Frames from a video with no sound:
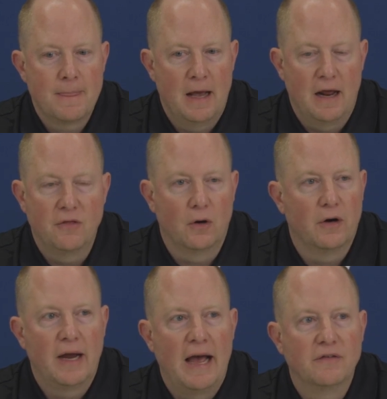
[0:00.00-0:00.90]
and I thought our
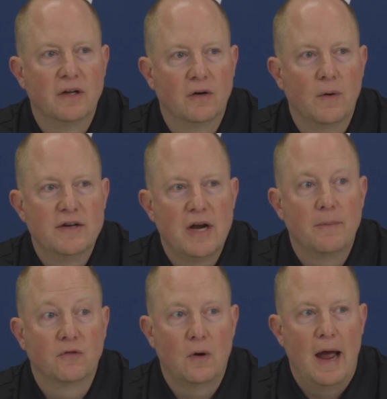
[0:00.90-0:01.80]
guys did a great job
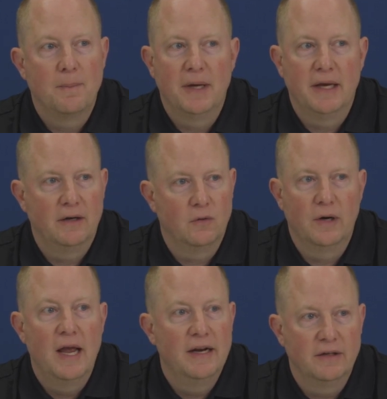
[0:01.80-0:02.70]
scrapping and
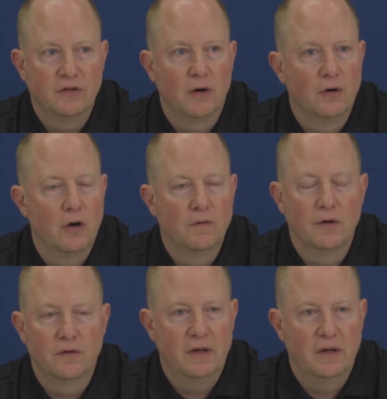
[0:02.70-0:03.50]
creating turnovers